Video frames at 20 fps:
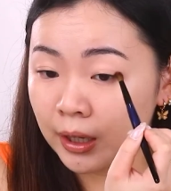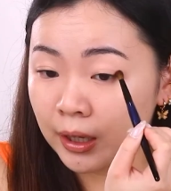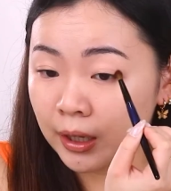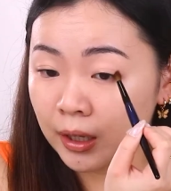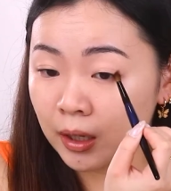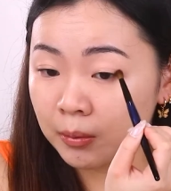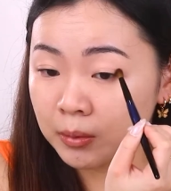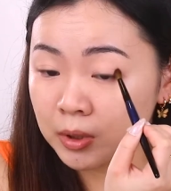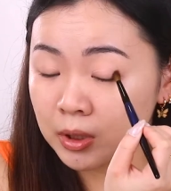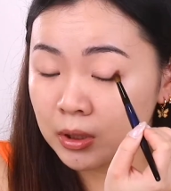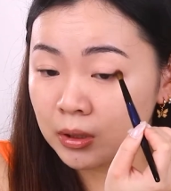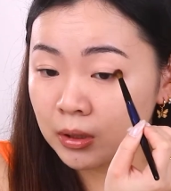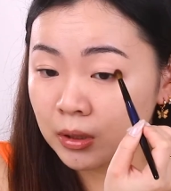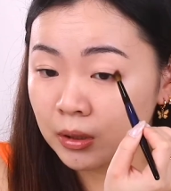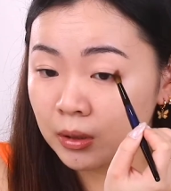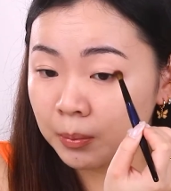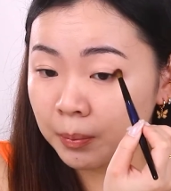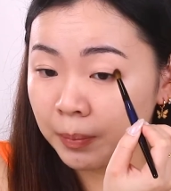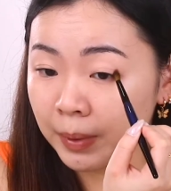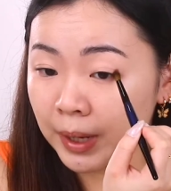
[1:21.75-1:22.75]
and I'm just going
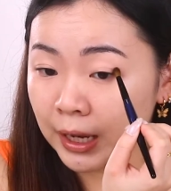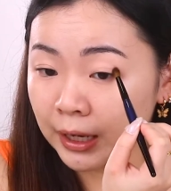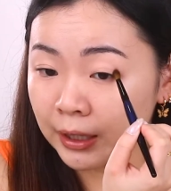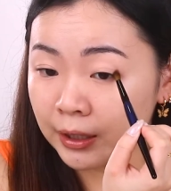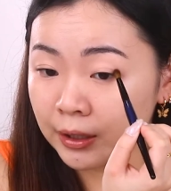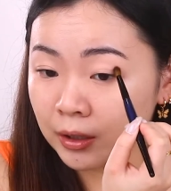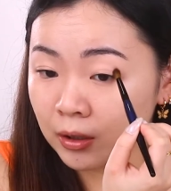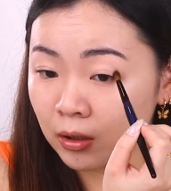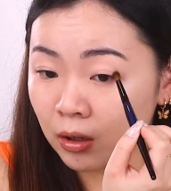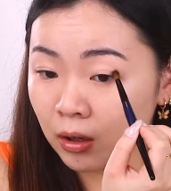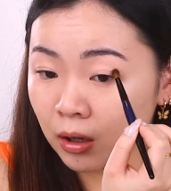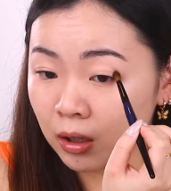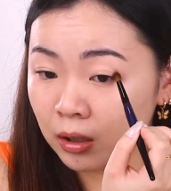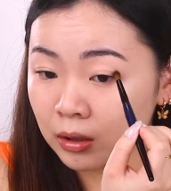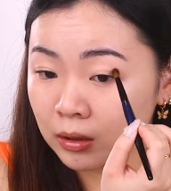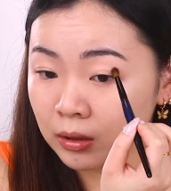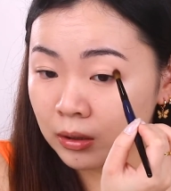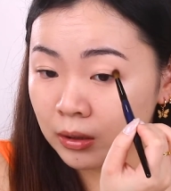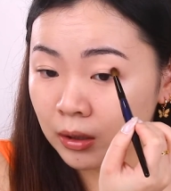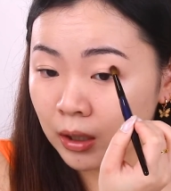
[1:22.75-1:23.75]
to pack it on
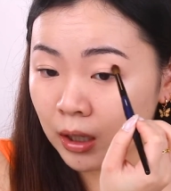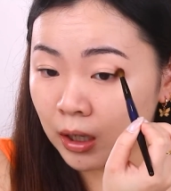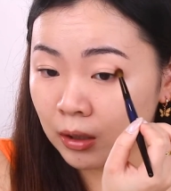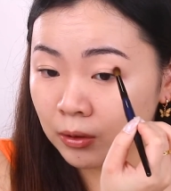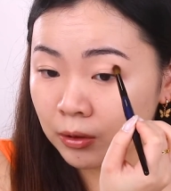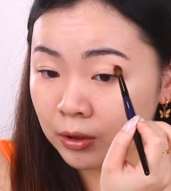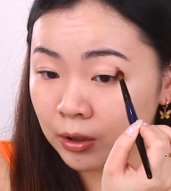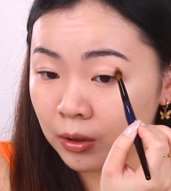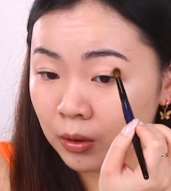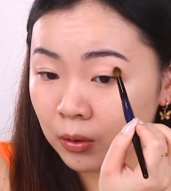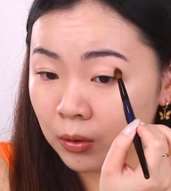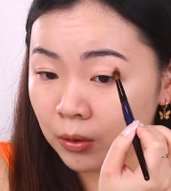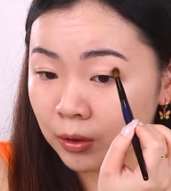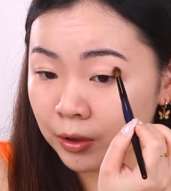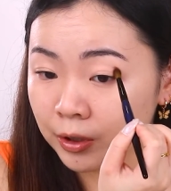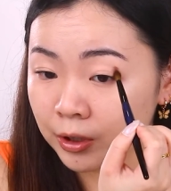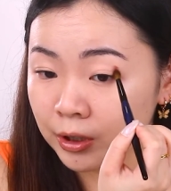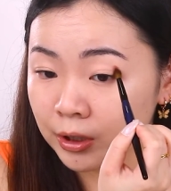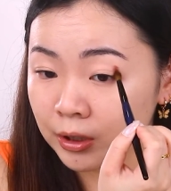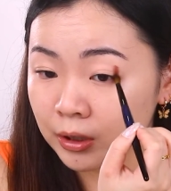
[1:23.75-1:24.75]
the outer
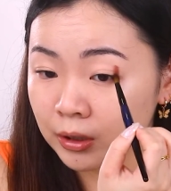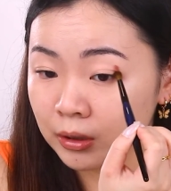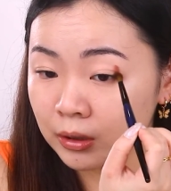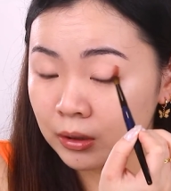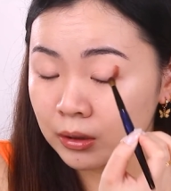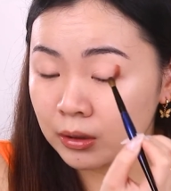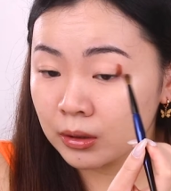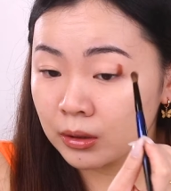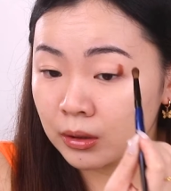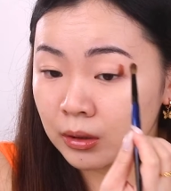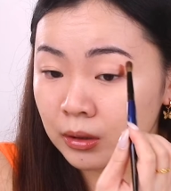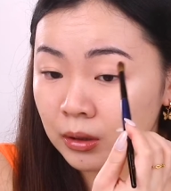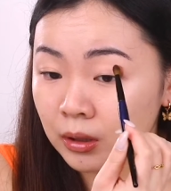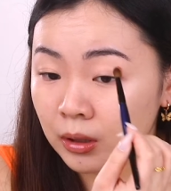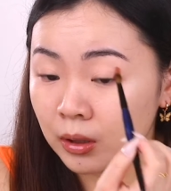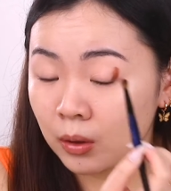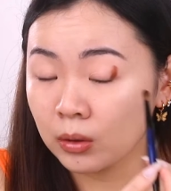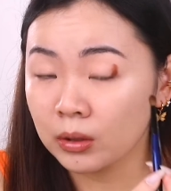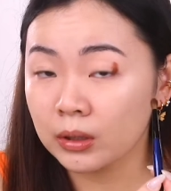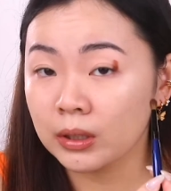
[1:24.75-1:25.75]
corner.
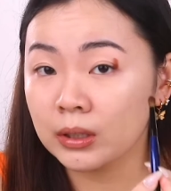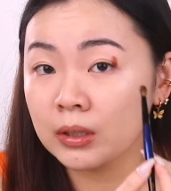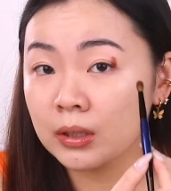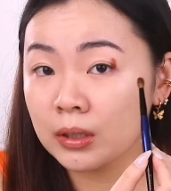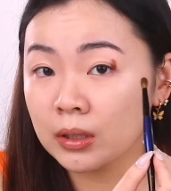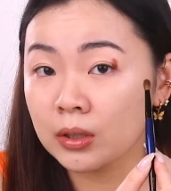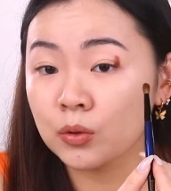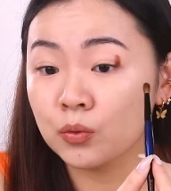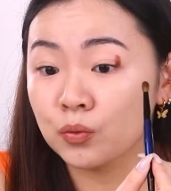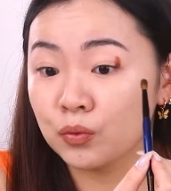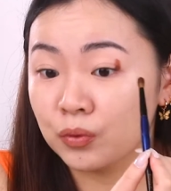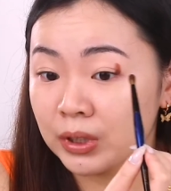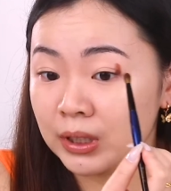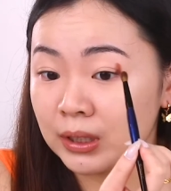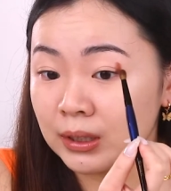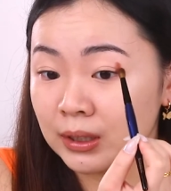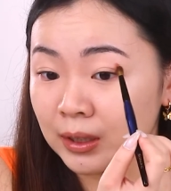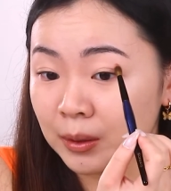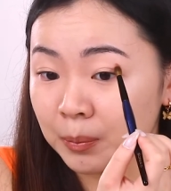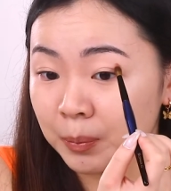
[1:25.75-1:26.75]
This is
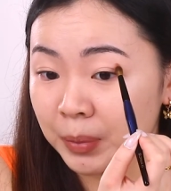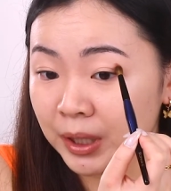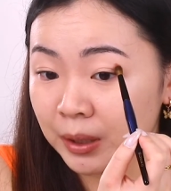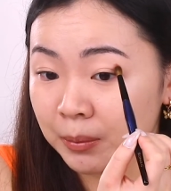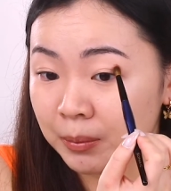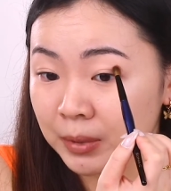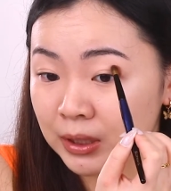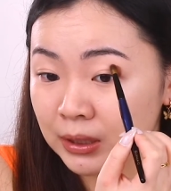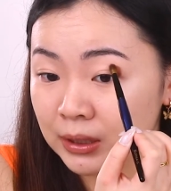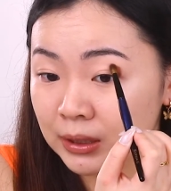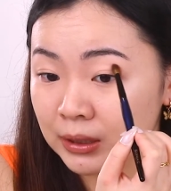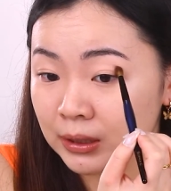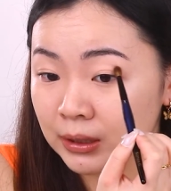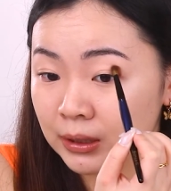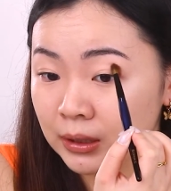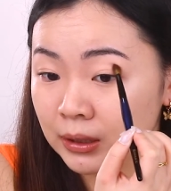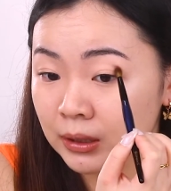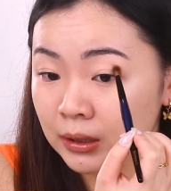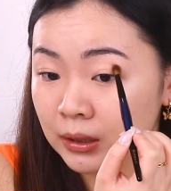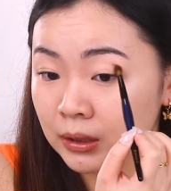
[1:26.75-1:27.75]
really pigmented.
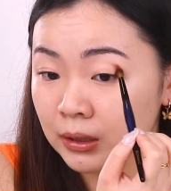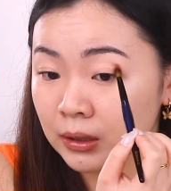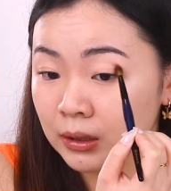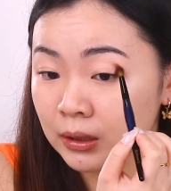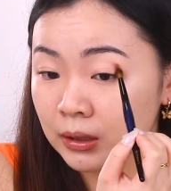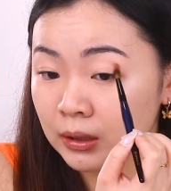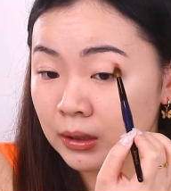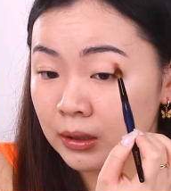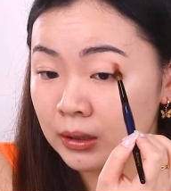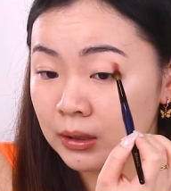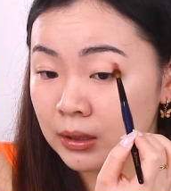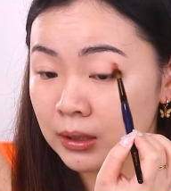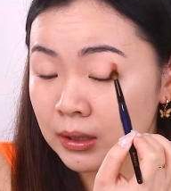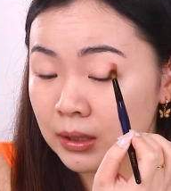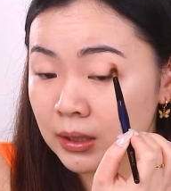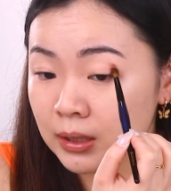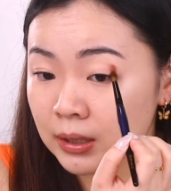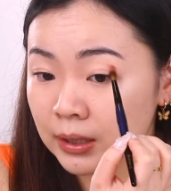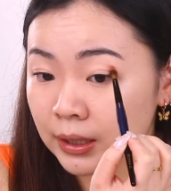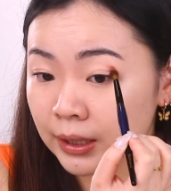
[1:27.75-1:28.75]
It's
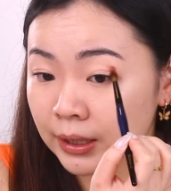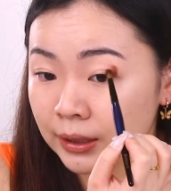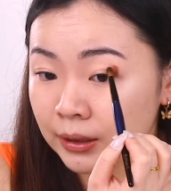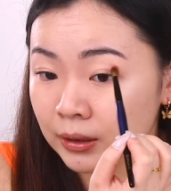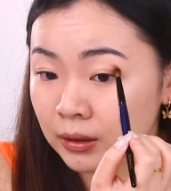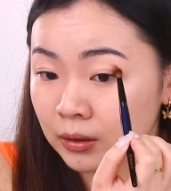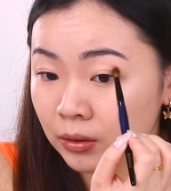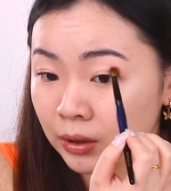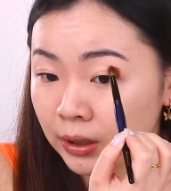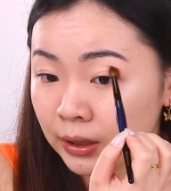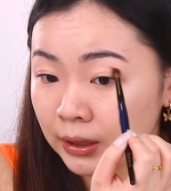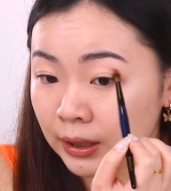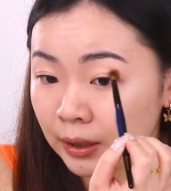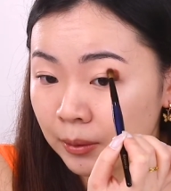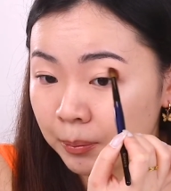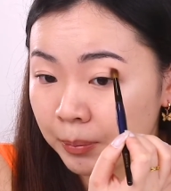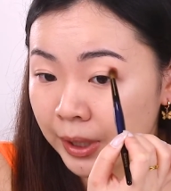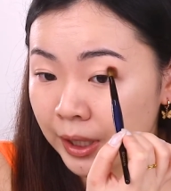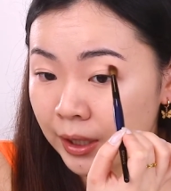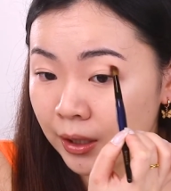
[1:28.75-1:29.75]
insane. Look at
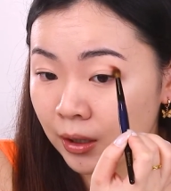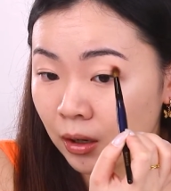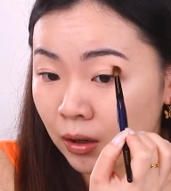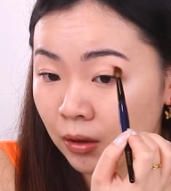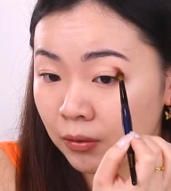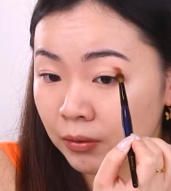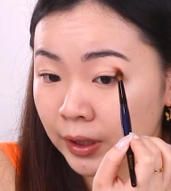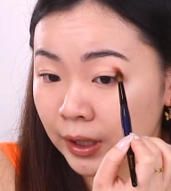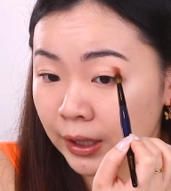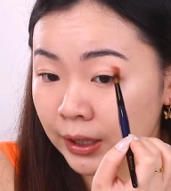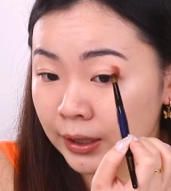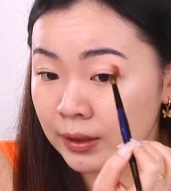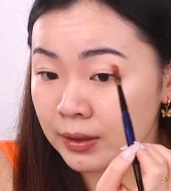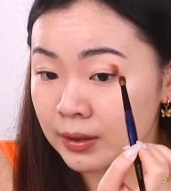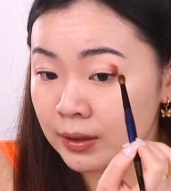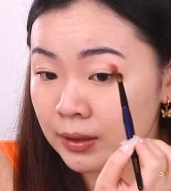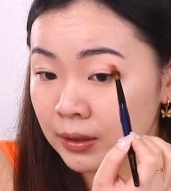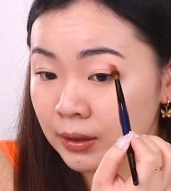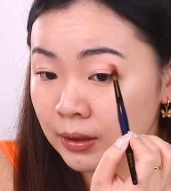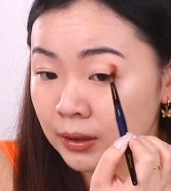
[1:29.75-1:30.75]
that payoff, guys.